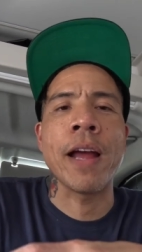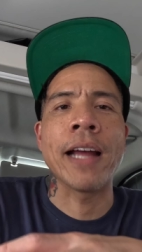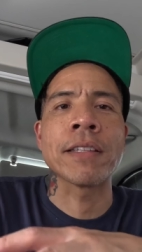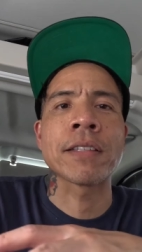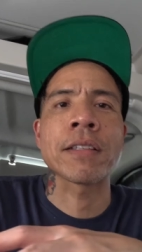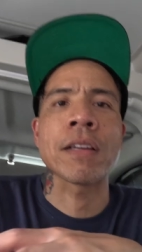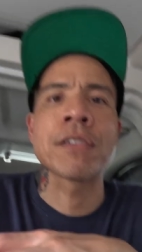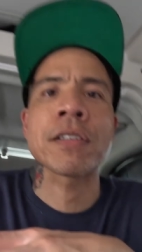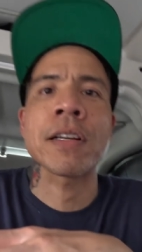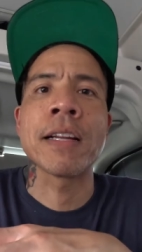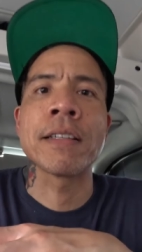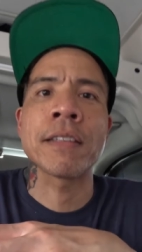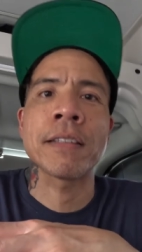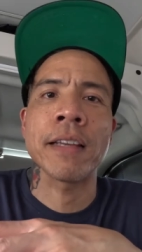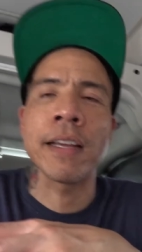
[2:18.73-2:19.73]
at
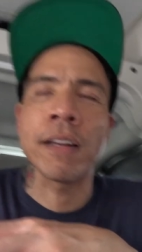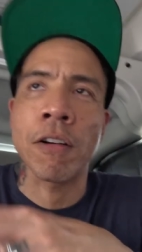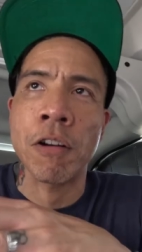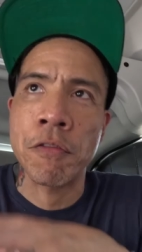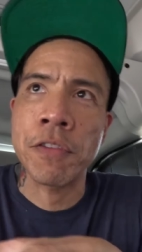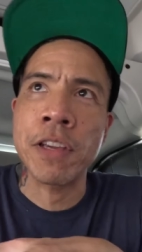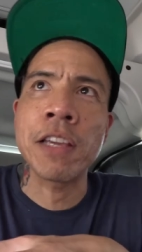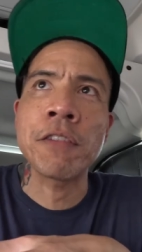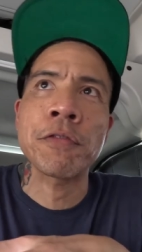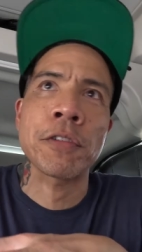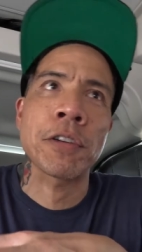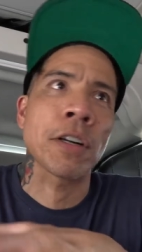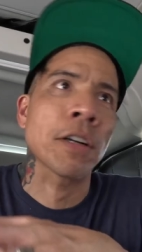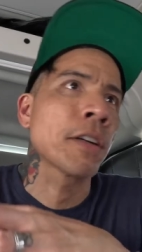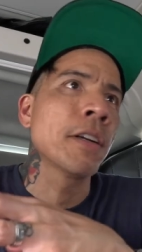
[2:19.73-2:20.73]
Sunshine State R V
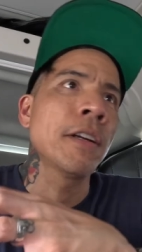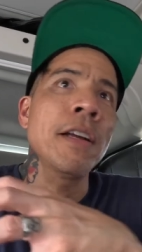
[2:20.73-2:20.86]
for